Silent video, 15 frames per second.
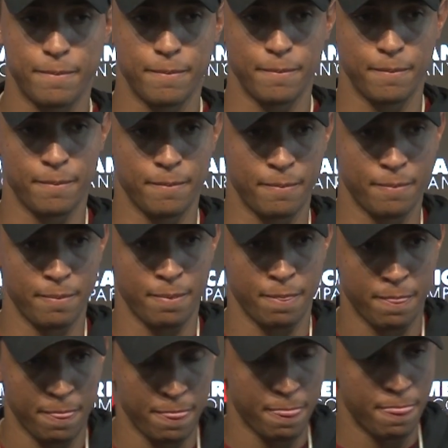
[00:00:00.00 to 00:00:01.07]
Last season,
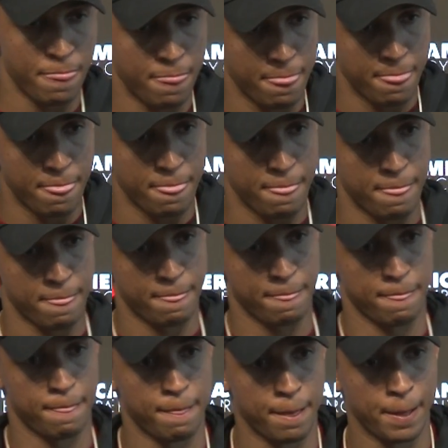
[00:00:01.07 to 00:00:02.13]
the the
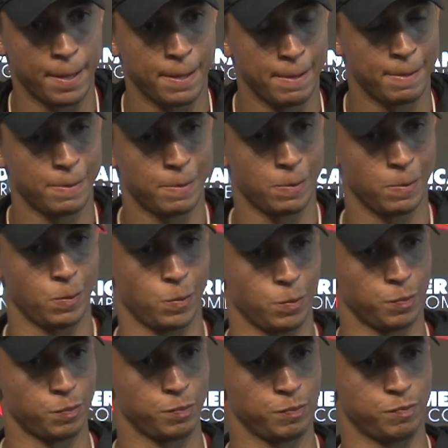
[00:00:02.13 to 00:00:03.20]
rushing average of
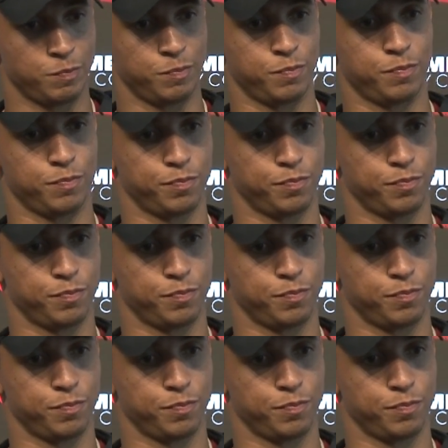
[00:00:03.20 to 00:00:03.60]
whatever that was,